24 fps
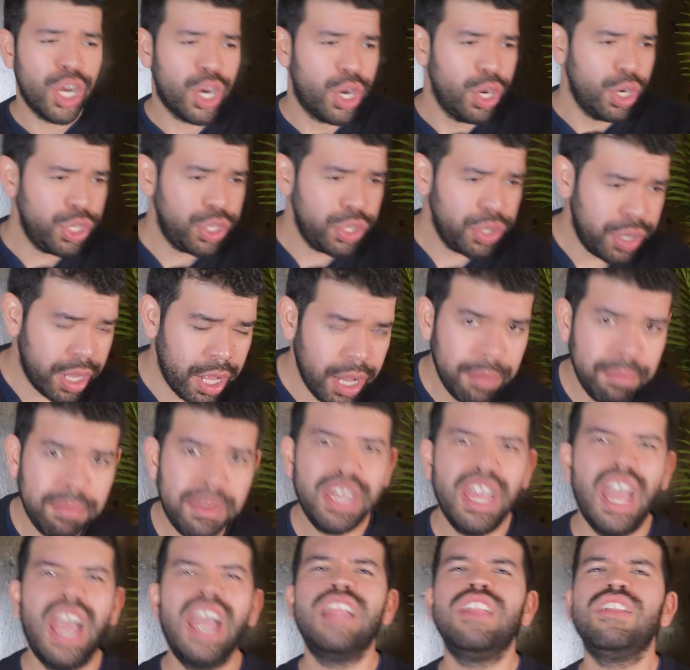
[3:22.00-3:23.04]
Could you help
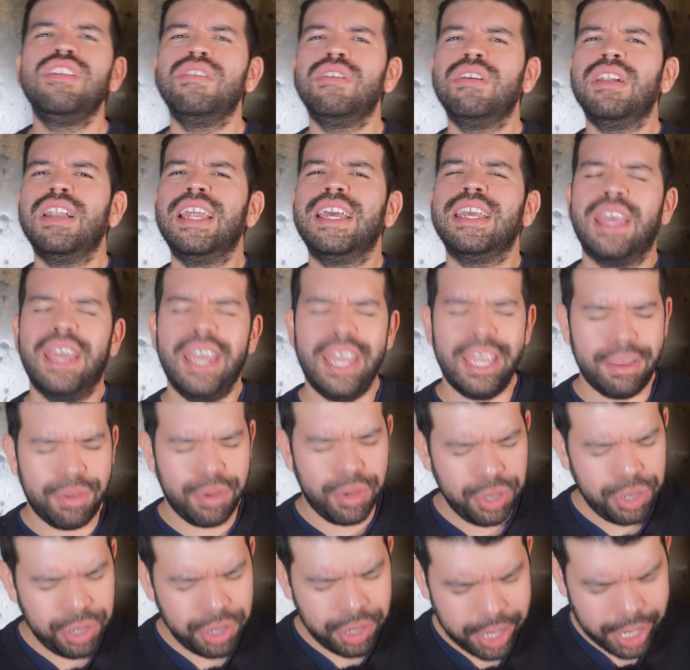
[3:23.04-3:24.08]
me? And you're like, hey,
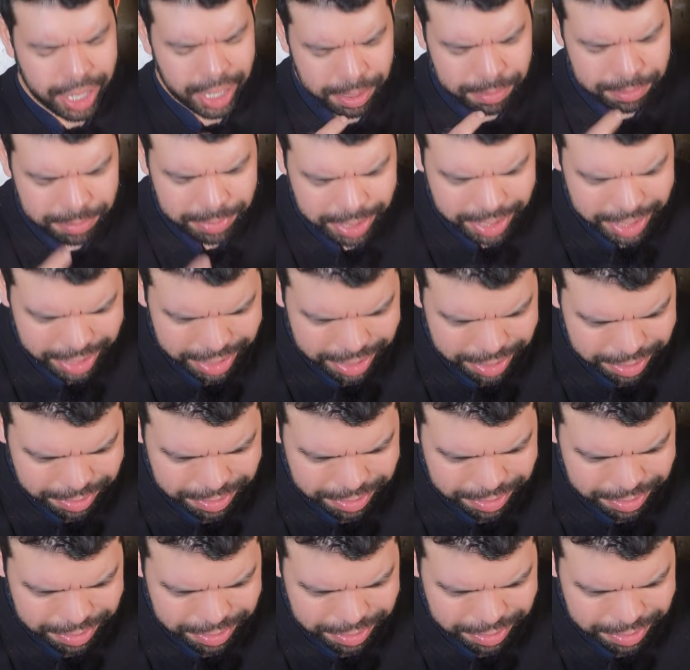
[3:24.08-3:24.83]
could you help me,